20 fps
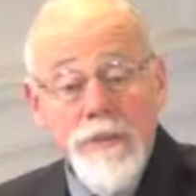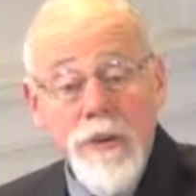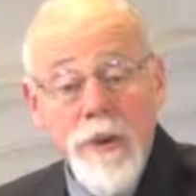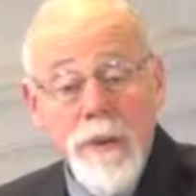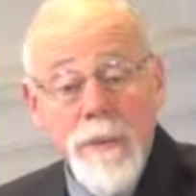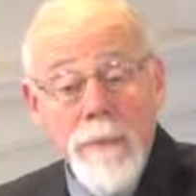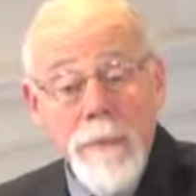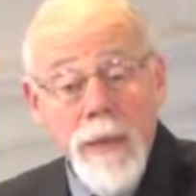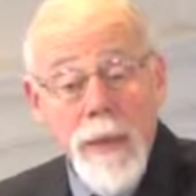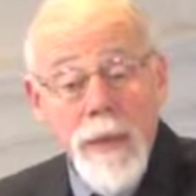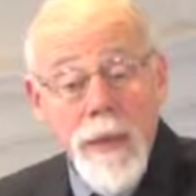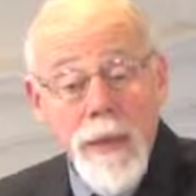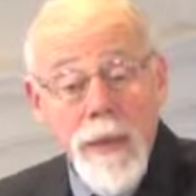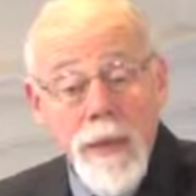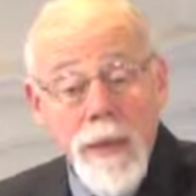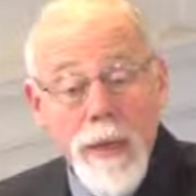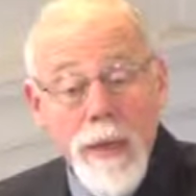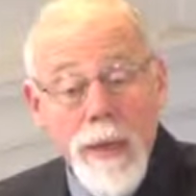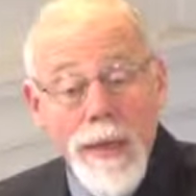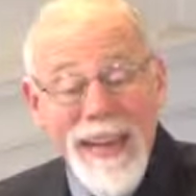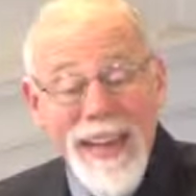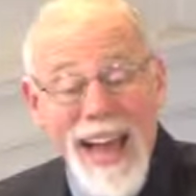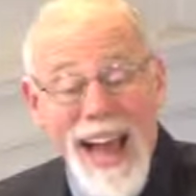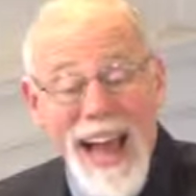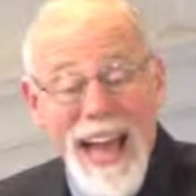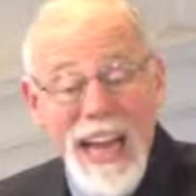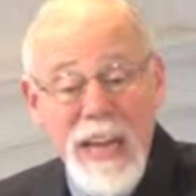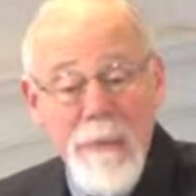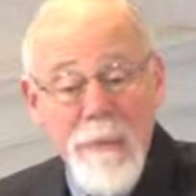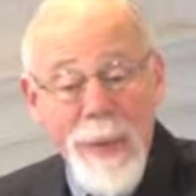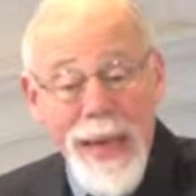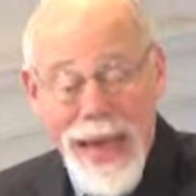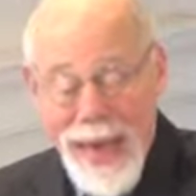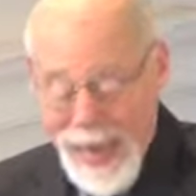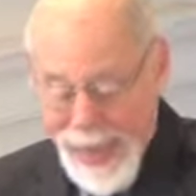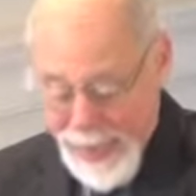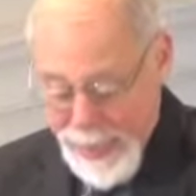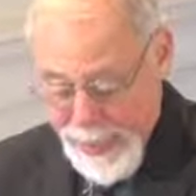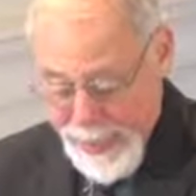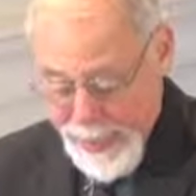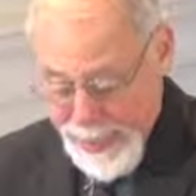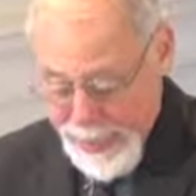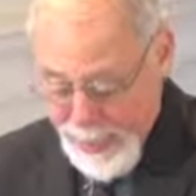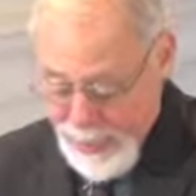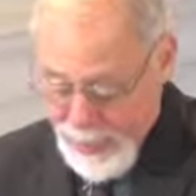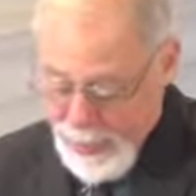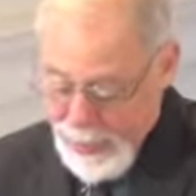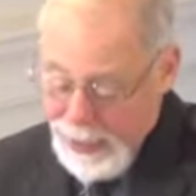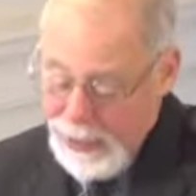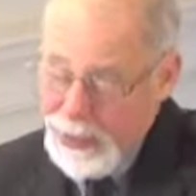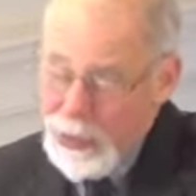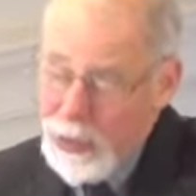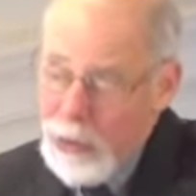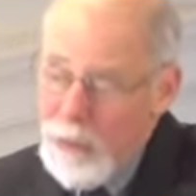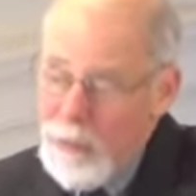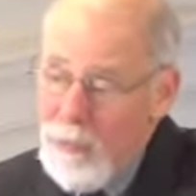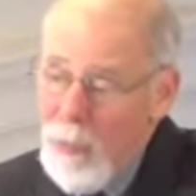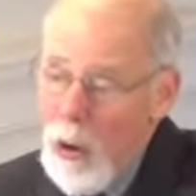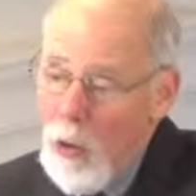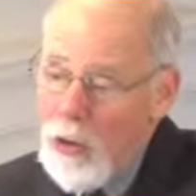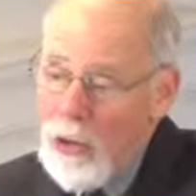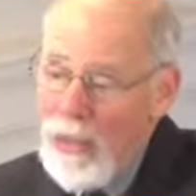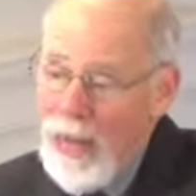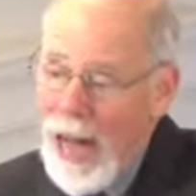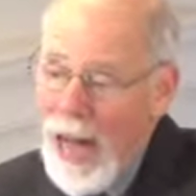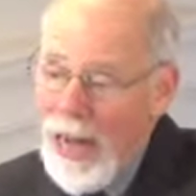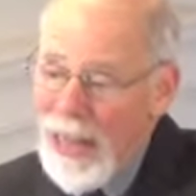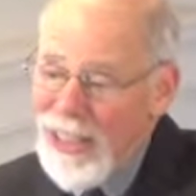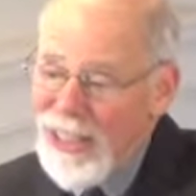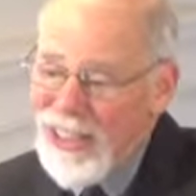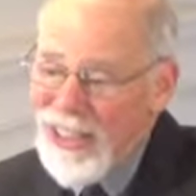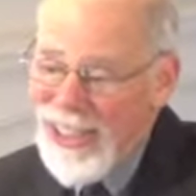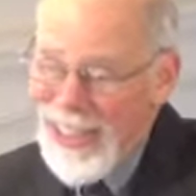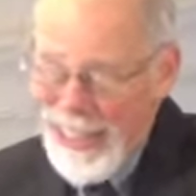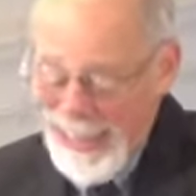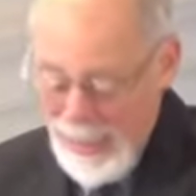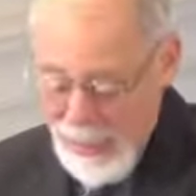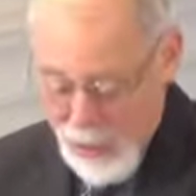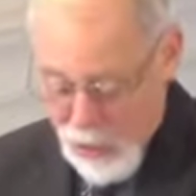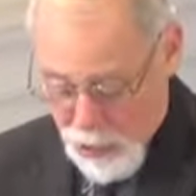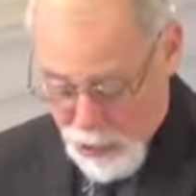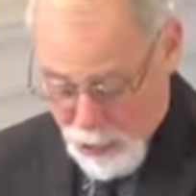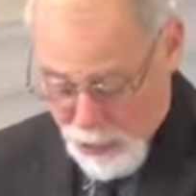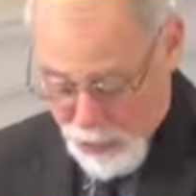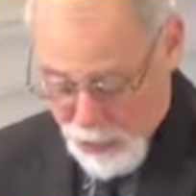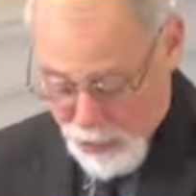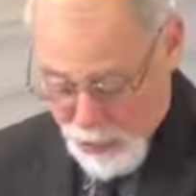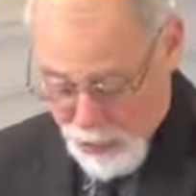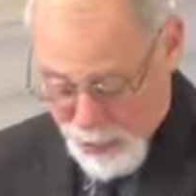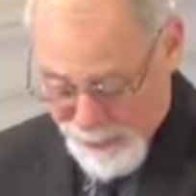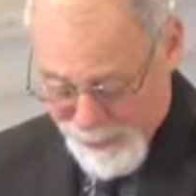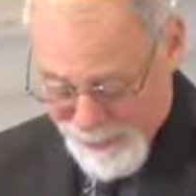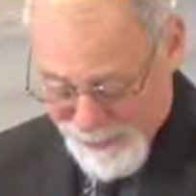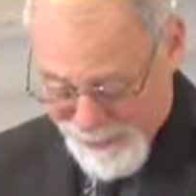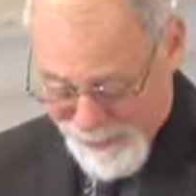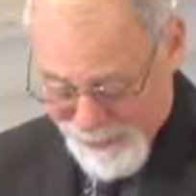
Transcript: from an iPad to Botox needles.